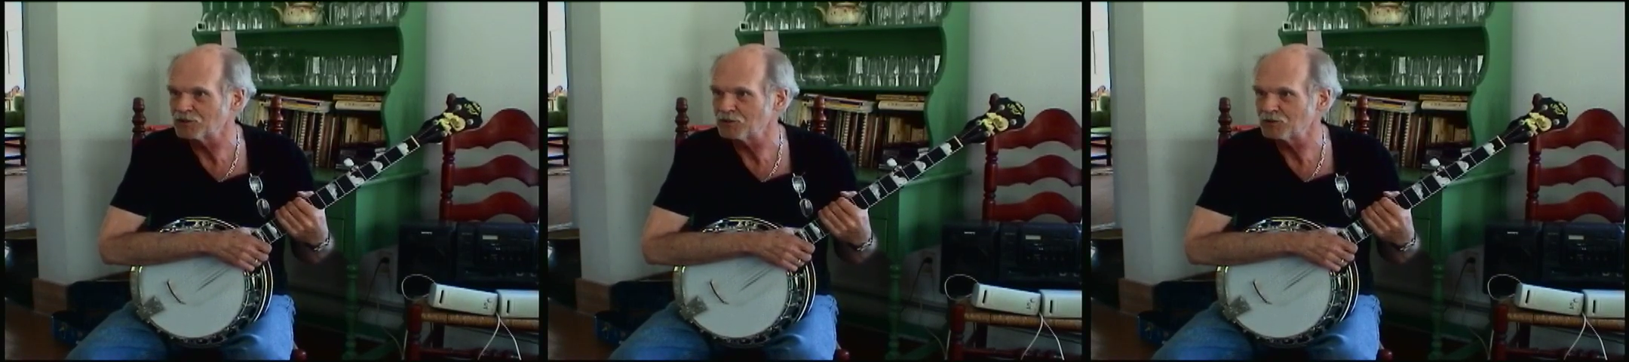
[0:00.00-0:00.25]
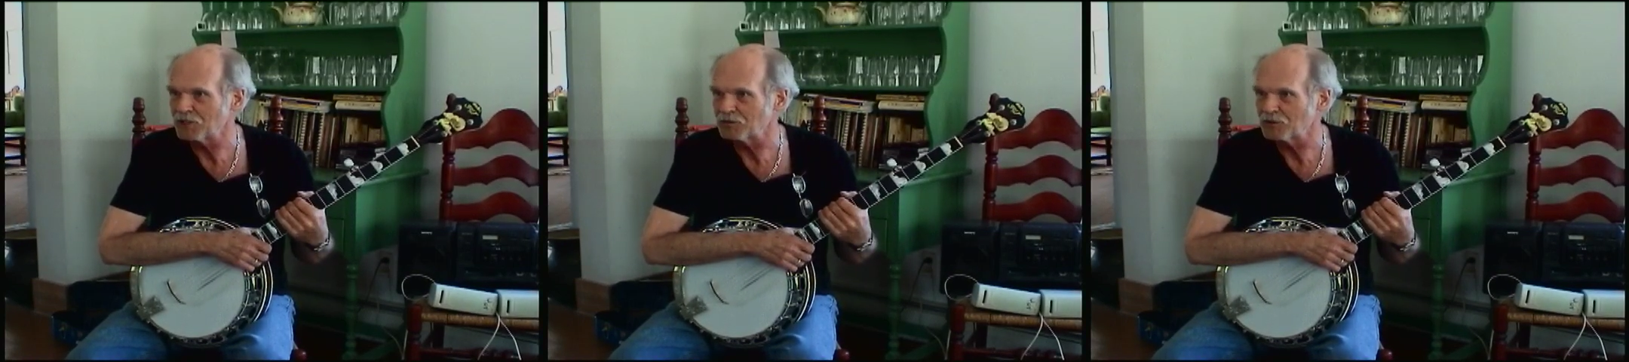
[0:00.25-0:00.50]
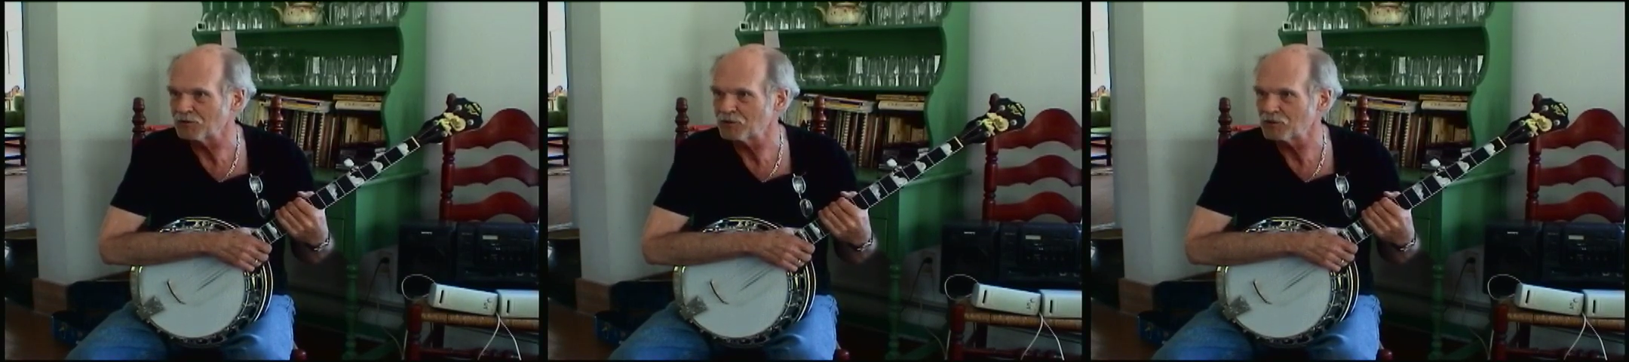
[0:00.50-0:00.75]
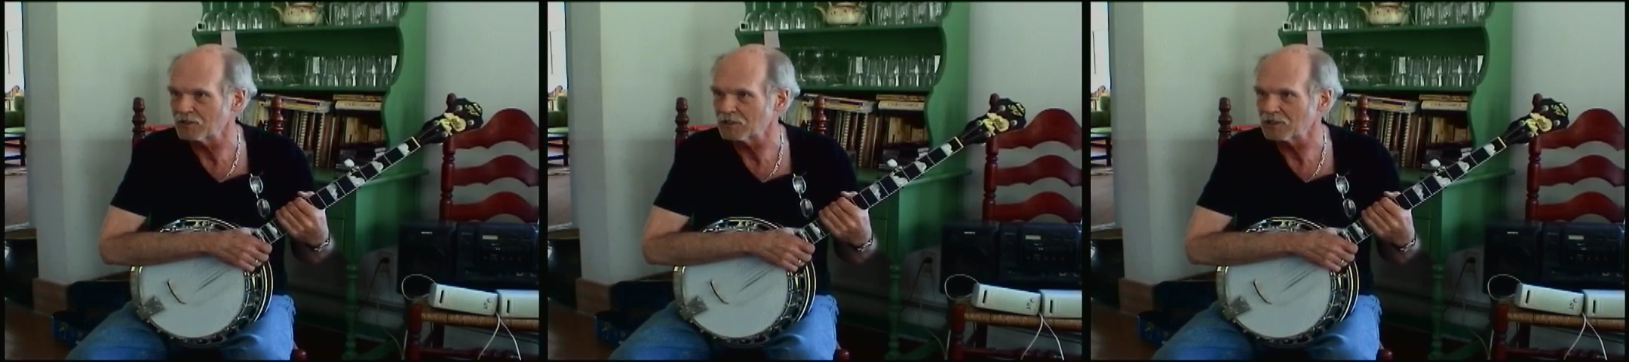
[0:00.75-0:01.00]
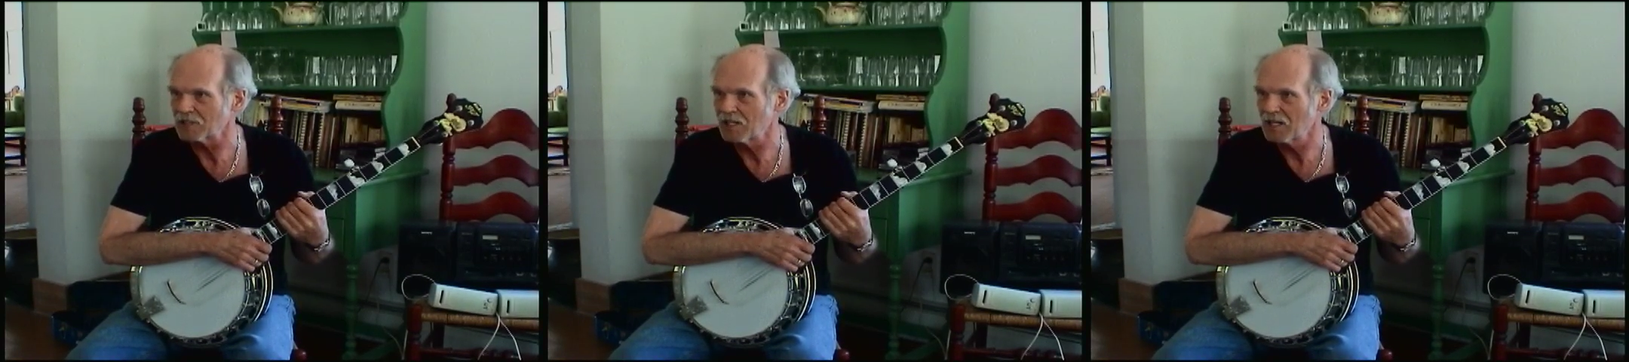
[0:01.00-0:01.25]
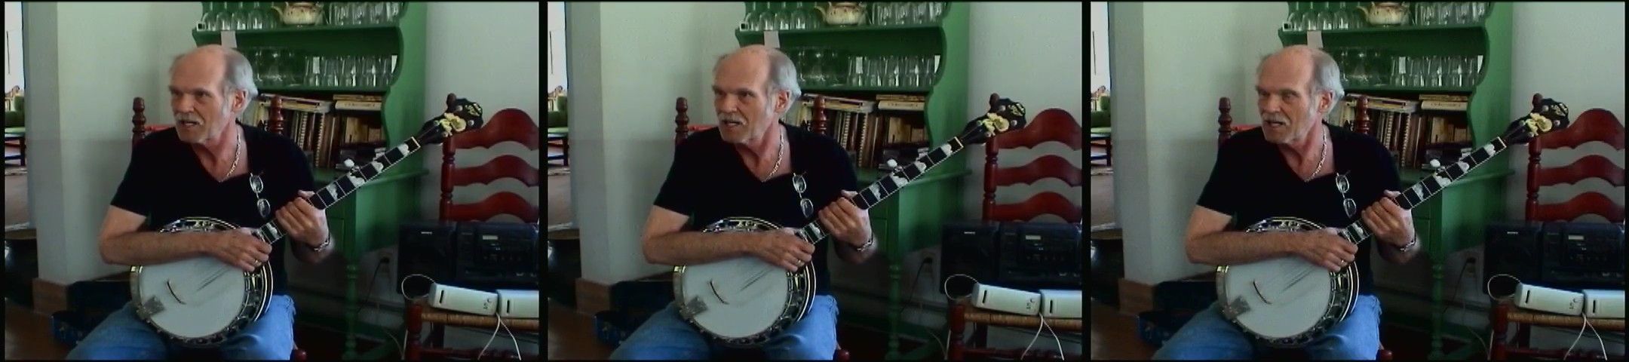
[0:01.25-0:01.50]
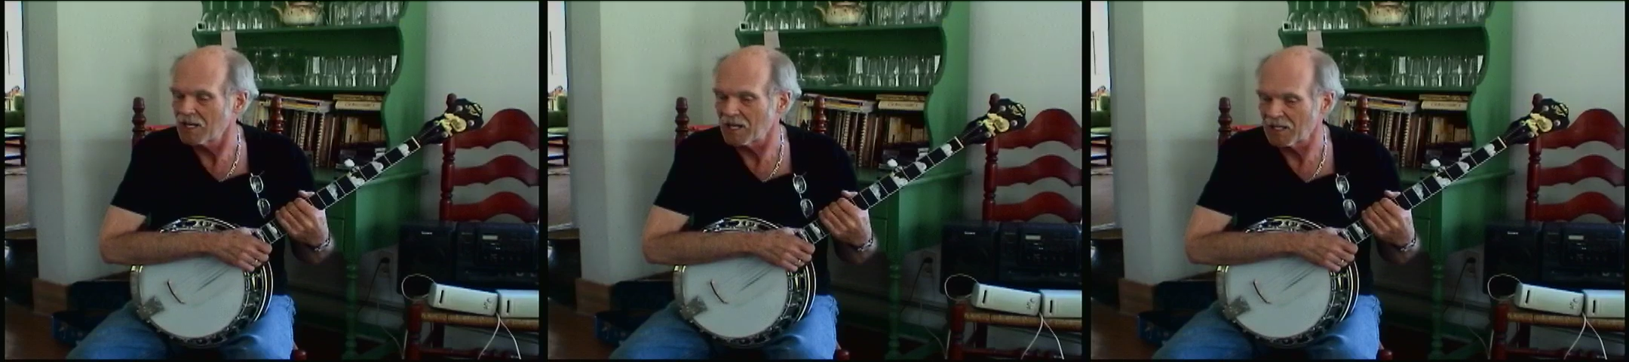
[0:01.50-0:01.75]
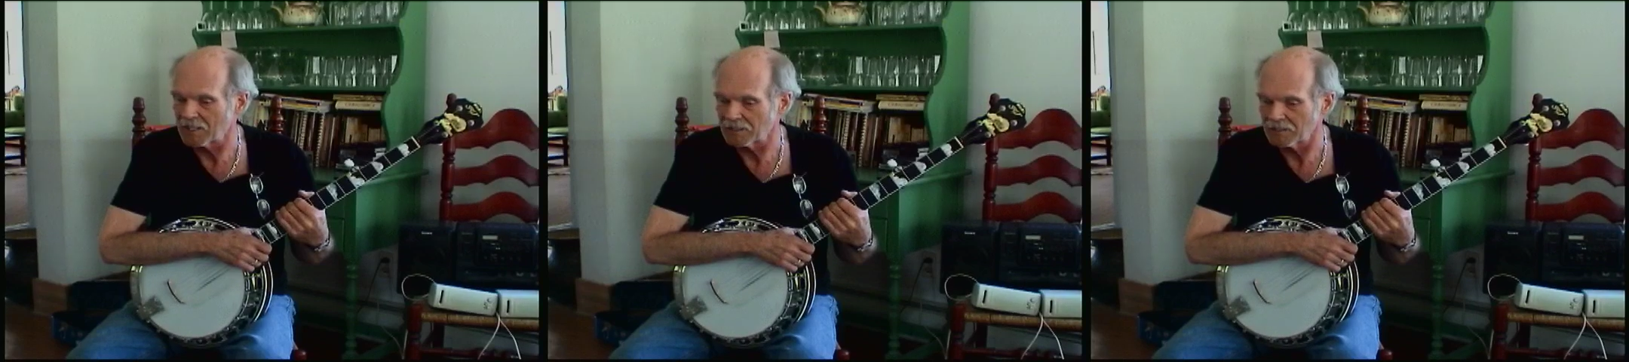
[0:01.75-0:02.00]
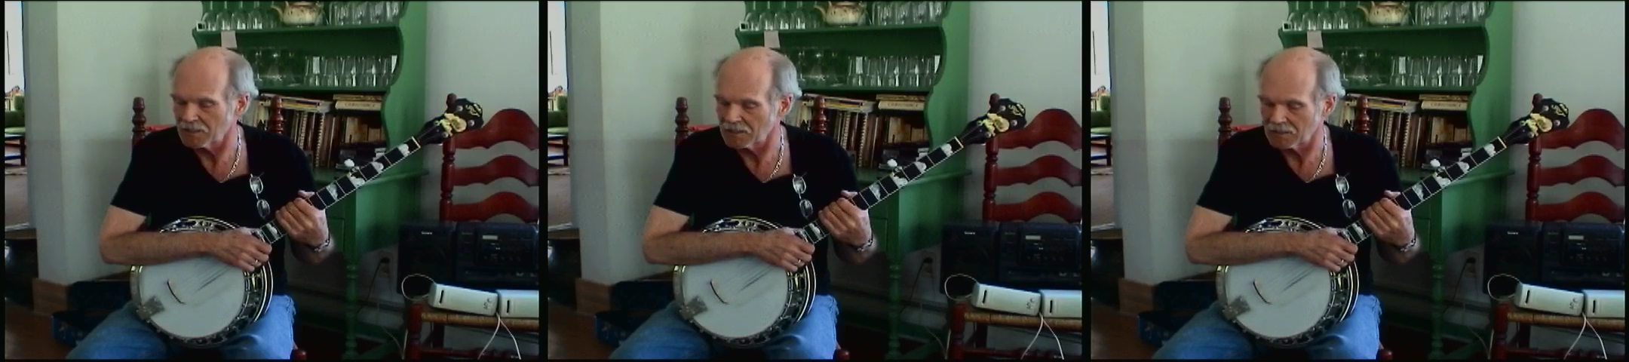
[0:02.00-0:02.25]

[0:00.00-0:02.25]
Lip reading: was doing before. And